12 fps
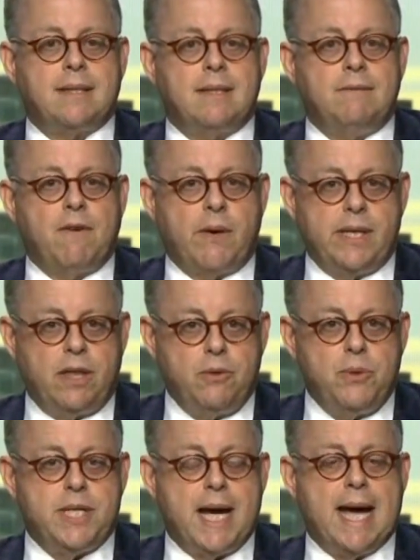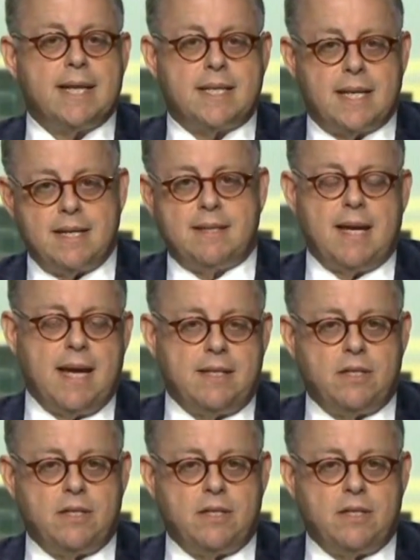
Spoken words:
not very enthusiastic,